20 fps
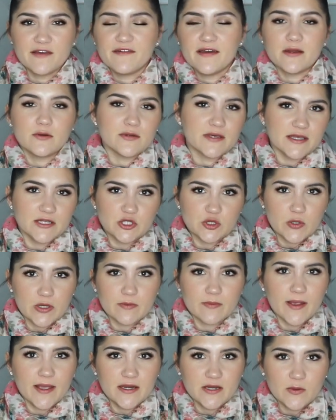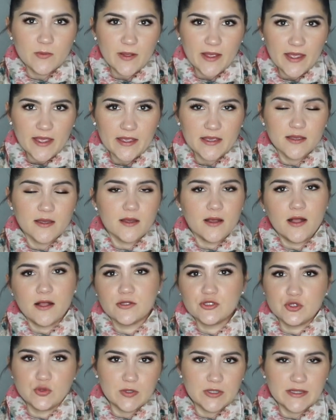If I don't get to it right away,
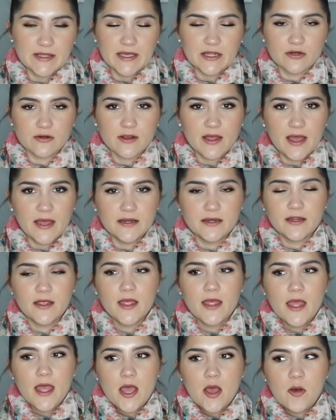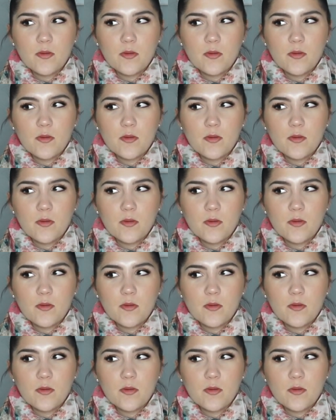I'll do it later on.